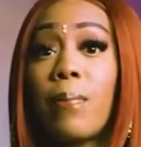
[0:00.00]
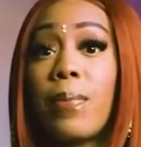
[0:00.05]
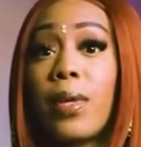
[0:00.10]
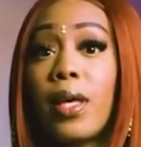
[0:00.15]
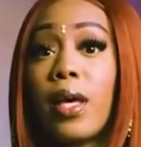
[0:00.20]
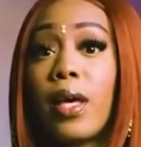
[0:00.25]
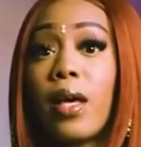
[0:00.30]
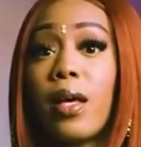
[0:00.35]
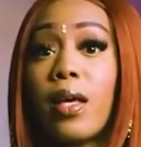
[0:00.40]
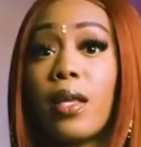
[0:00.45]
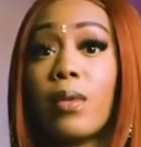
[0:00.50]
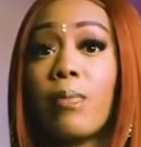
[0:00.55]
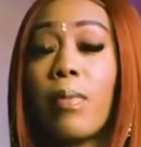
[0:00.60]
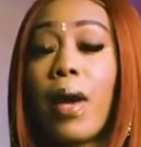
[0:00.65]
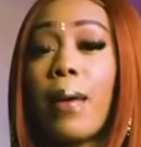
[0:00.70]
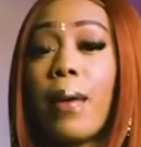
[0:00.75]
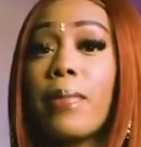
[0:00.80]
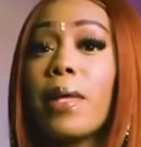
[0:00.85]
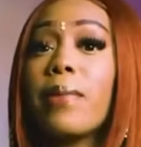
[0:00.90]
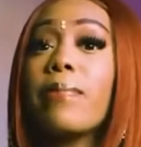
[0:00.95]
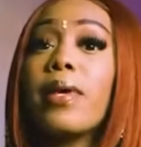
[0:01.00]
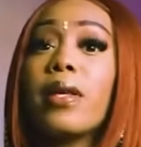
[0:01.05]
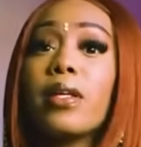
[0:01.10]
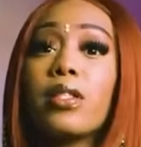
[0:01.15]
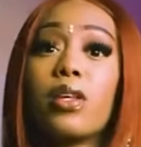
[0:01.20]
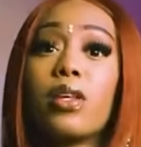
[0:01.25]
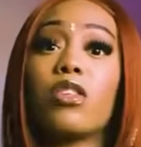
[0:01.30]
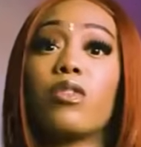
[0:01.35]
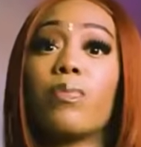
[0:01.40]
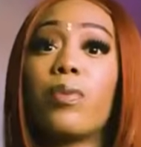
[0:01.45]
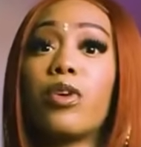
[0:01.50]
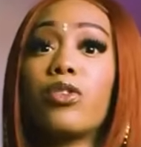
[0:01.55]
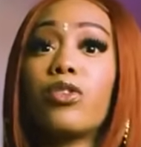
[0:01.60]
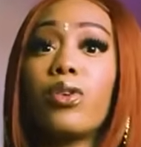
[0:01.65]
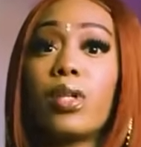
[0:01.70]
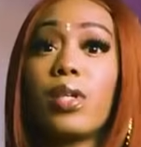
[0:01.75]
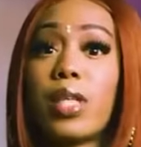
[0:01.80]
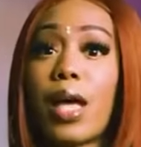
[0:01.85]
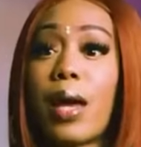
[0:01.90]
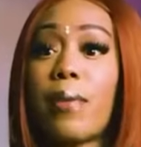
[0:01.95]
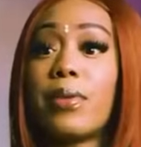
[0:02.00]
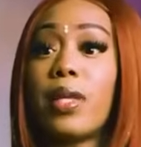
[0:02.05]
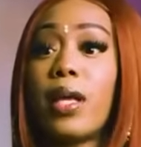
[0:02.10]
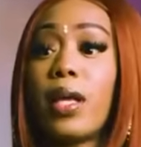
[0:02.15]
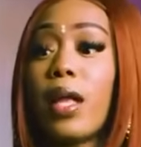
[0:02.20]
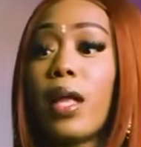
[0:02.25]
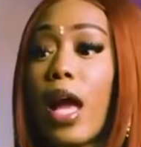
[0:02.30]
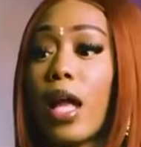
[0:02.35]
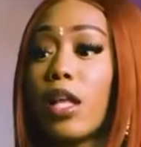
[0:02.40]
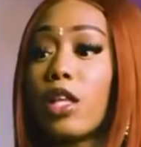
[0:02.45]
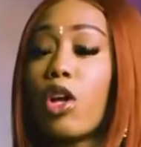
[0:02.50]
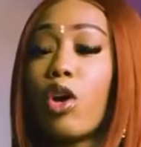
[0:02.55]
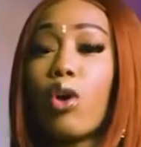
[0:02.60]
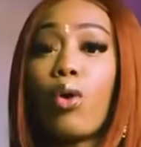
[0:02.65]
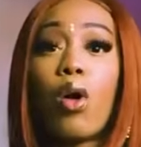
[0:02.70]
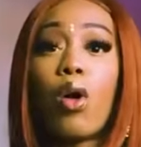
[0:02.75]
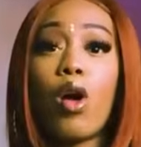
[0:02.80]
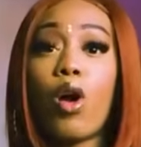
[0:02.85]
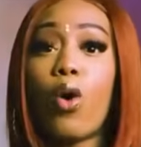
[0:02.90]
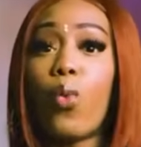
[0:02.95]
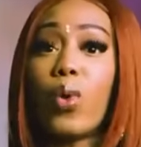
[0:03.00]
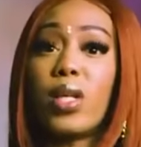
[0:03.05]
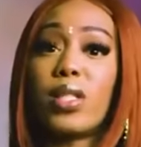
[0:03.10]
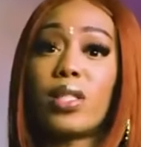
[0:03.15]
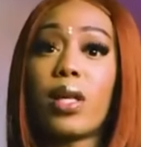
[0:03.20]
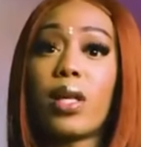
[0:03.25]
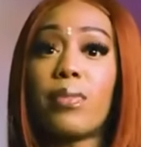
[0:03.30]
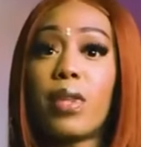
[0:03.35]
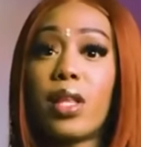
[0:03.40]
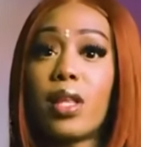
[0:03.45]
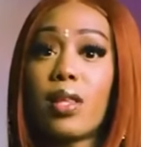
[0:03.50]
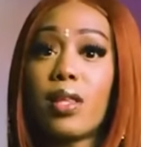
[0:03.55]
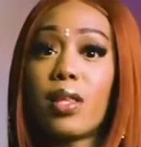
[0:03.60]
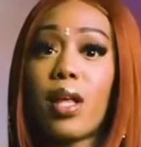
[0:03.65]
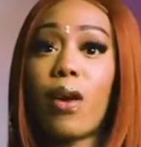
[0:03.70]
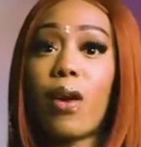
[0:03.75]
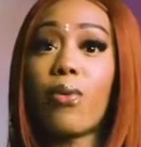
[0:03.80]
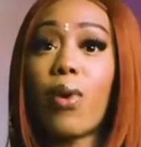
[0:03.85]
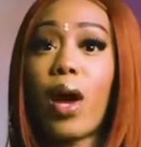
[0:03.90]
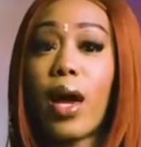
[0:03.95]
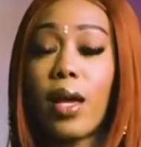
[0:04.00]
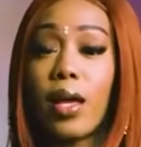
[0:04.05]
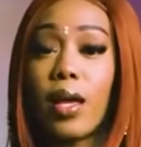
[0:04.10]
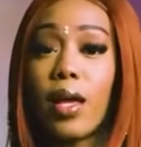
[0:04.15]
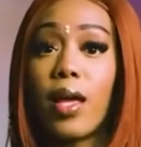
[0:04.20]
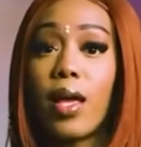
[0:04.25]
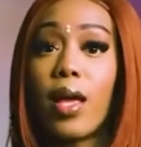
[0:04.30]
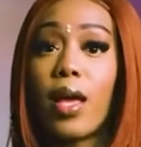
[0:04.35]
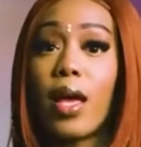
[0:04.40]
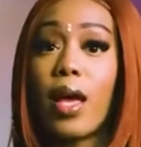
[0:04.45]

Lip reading: Because by me being so spiritual and tapped in, I know when something is not right.